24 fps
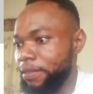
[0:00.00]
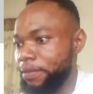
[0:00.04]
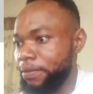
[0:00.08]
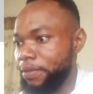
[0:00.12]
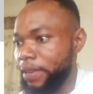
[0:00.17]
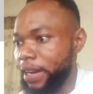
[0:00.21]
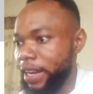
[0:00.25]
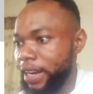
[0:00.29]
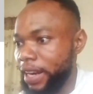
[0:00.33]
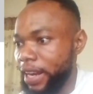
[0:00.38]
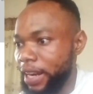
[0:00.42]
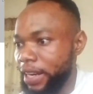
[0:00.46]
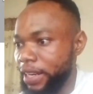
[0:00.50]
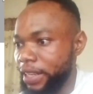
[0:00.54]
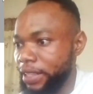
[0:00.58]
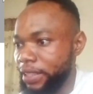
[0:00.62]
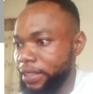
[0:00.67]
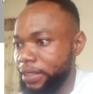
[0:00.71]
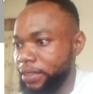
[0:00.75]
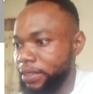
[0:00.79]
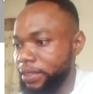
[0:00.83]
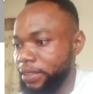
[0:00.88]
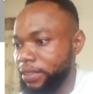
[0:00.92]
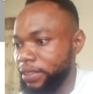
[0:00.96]

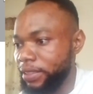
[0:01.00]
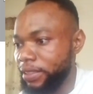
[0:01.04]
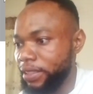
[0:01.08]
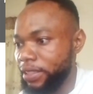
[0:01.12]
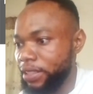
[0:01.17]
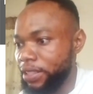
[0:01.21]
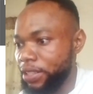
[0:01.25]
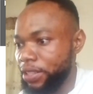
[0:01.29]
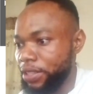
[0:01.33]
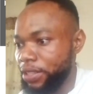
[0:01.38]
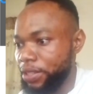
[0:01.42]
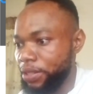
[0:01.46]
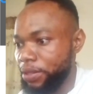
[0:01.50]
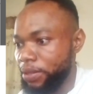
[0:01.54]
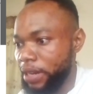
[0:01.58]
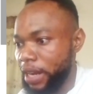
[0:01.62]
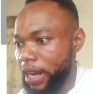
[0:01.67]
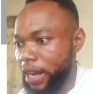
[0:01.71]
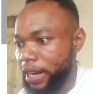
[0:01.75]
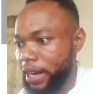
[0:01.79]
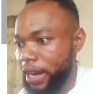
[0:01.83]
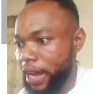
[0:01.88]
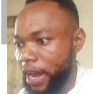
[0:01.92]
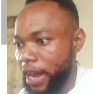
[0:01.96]
finally you
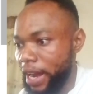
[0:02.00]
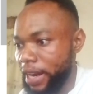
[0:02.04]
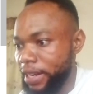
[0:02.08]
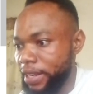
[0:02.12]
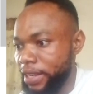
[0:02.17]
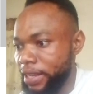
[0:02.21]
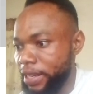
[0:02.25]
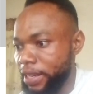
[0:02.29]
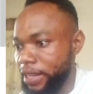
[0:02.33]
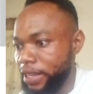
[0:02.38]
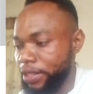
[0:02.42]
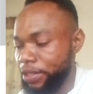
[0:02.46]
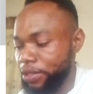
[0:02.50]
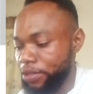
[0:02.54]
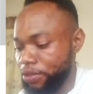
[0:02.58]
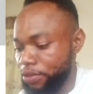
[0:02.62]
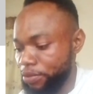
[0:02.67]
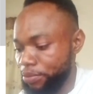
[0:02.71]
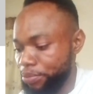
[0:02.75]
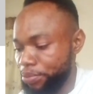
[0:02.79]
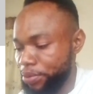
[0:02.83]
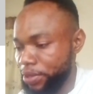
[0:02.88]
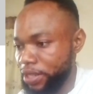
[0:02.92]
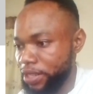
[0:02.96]
can add here
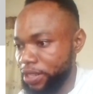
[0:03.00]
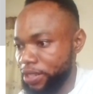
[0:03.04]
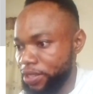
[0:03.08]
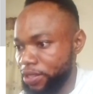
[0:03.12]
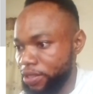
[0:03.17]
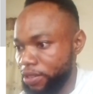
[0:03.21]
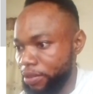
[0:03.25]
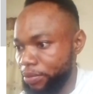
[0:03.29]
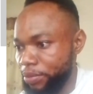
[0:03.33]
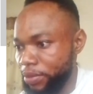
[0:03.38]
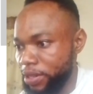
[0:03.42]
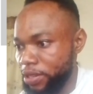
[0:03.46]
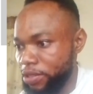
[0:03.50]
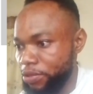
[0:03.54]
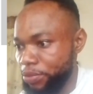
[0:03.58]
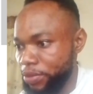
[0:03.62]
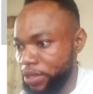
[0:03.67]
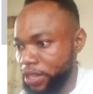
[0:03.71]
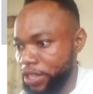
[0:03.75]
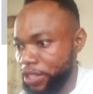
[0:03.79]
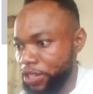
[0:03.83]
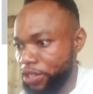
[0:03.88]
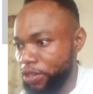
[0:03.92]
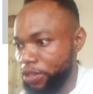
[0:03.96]
to bring some
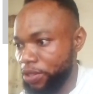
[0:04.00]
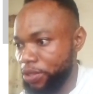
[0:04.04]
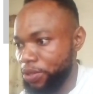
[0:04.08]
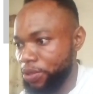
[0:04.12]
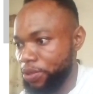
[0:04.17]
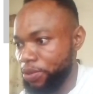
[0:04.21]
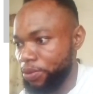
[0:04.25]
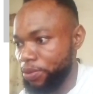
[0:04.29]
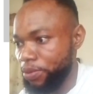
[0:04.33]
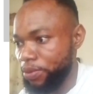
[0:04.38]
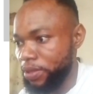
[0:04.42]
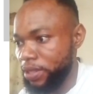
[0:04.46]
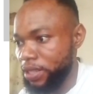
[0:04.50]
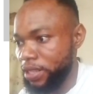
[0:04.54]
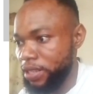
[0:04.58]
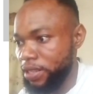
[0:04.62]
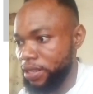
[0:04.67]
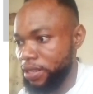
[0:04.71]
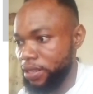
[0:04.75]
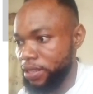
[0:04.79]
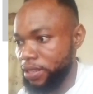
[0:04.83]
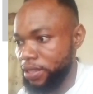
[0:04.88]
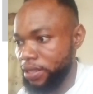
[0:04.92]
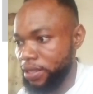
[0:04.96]
illumination to
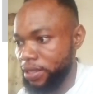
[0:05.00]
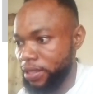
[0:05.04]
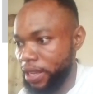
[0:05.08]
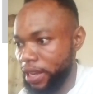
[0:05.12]
these